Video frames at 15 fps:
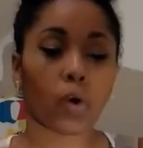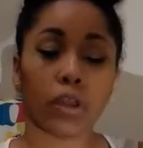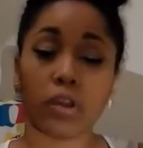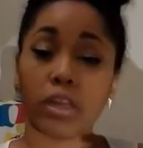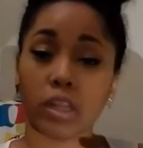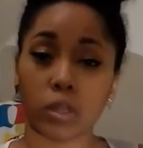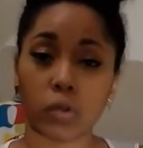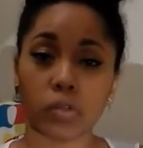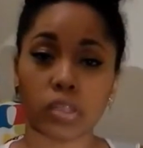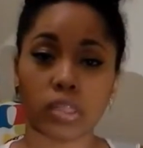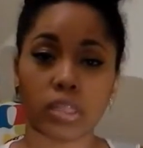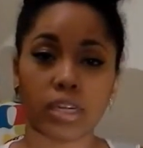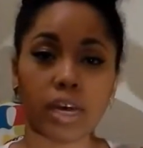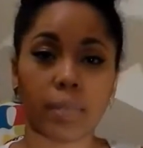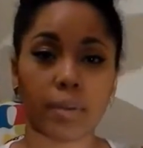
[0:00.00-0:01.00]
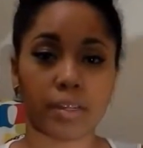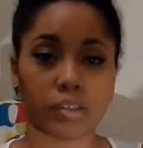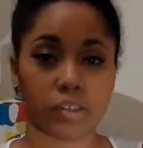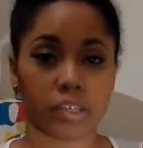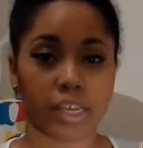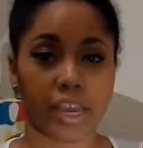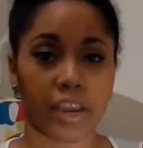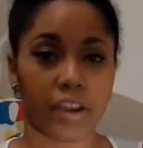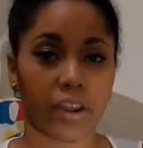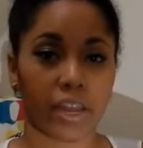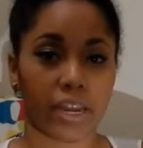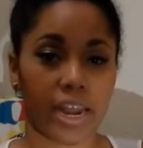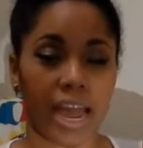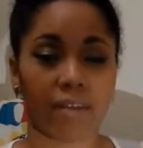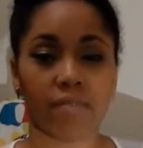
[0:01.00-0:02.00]
Or you can loosen it up and just carry
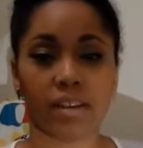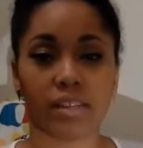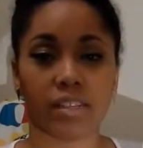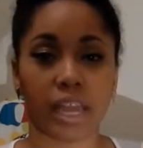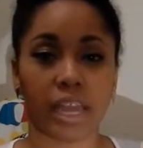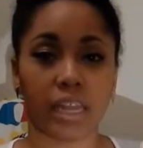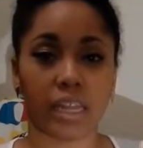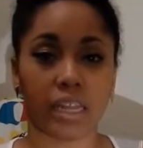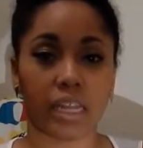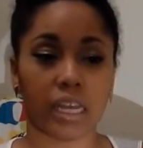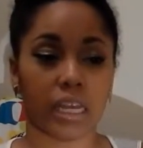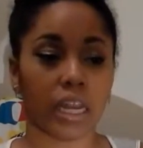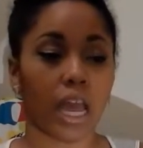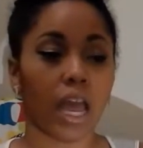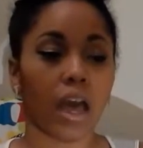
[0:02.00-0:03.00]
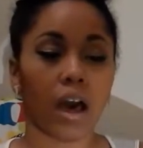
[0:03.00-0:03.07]
it and have it dangling